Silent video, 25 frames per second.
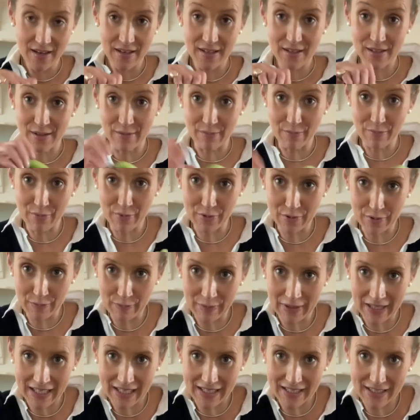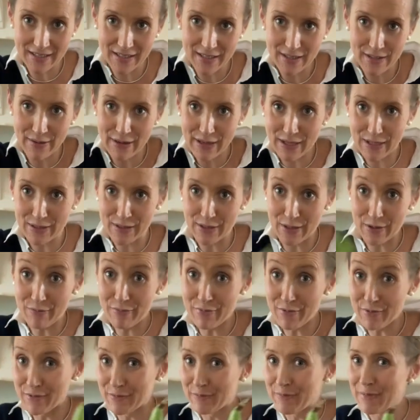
some broad beans, so I can do a broad